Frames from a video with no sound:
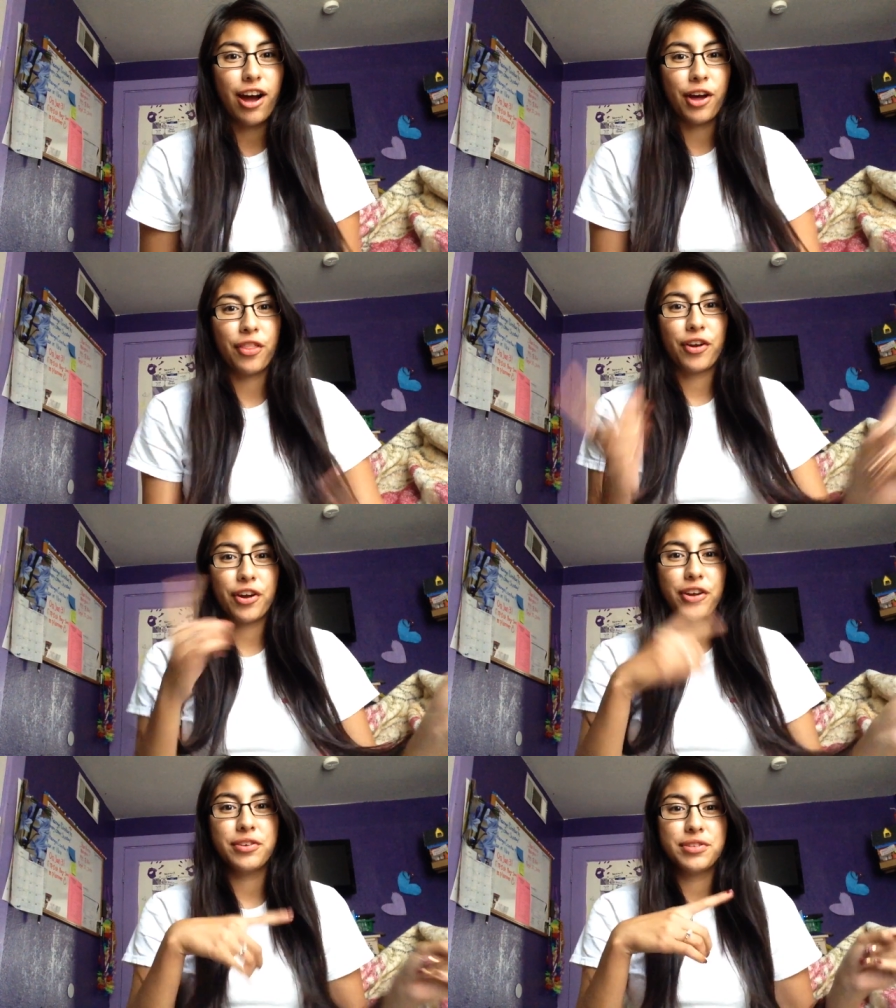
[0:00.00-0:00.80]

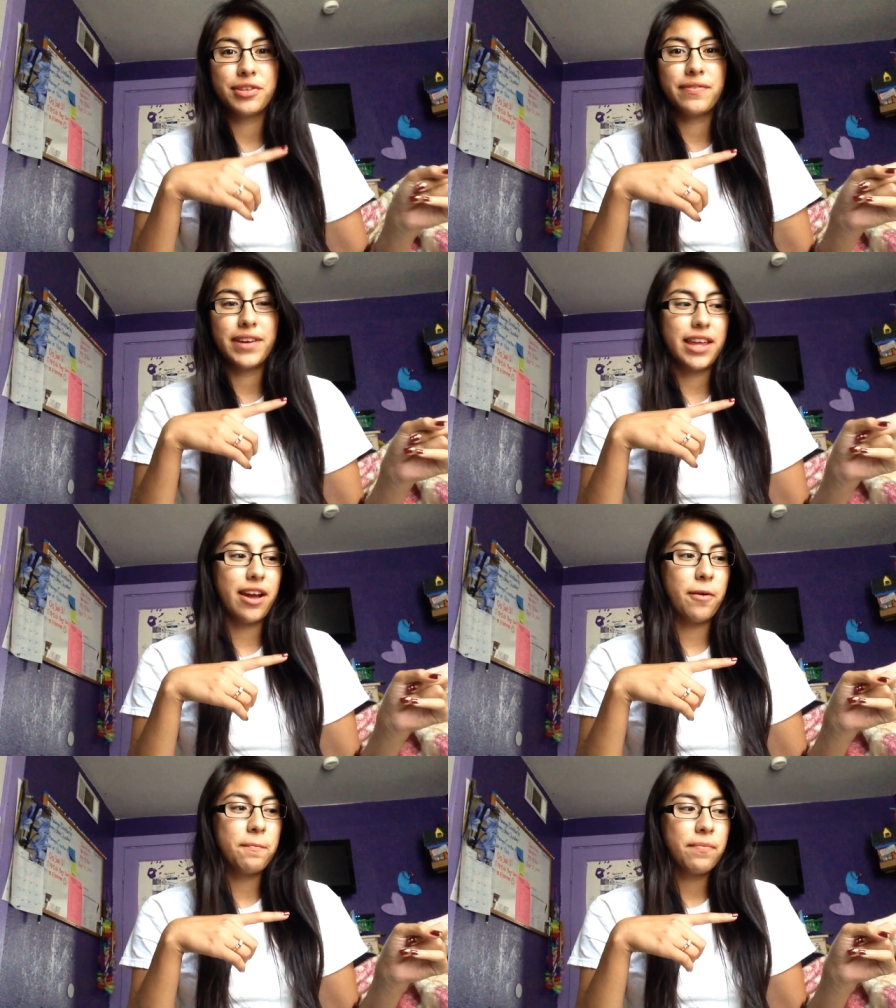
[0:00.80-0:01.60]
other YouTube
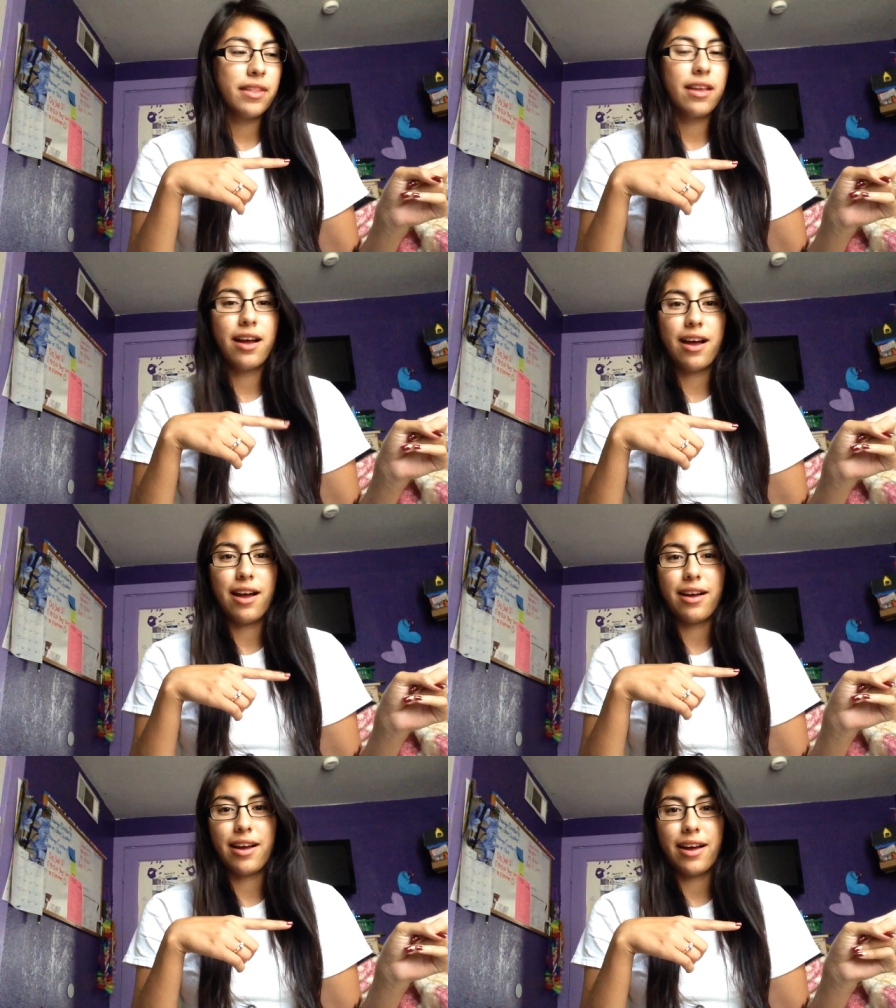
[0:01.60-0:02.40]
video
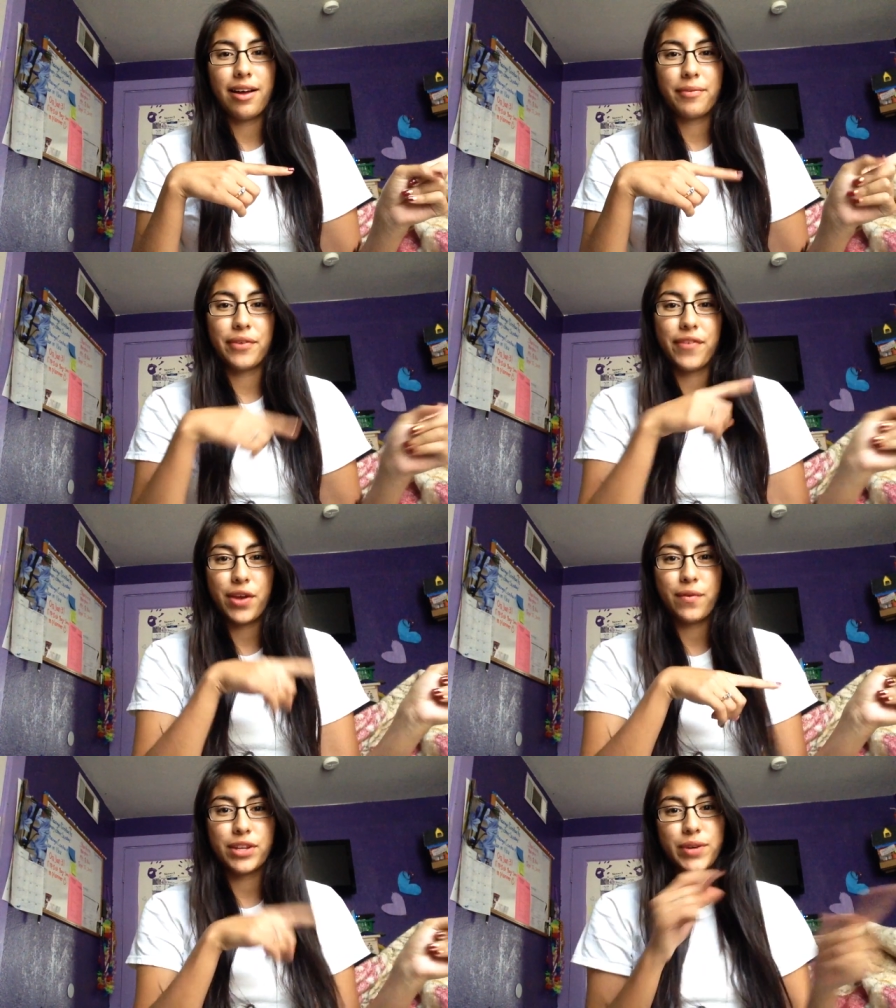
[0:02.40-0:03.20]
uh,
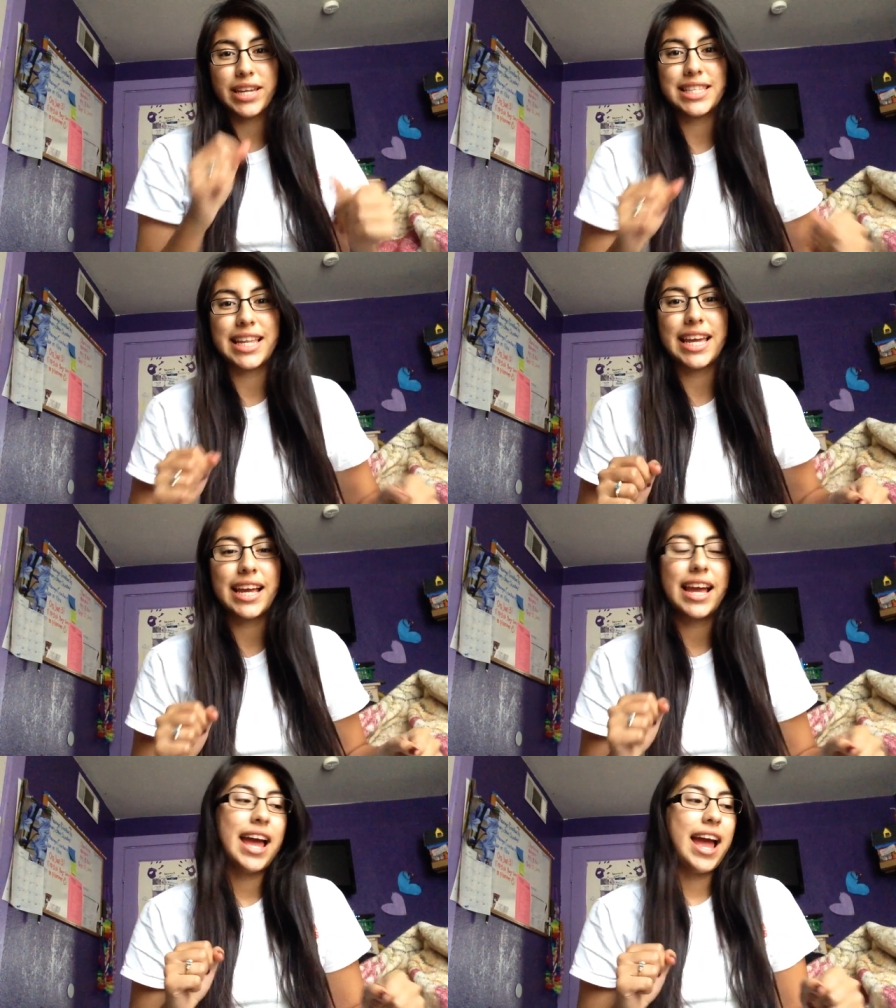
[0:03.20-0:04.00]
reviewing Dress Link.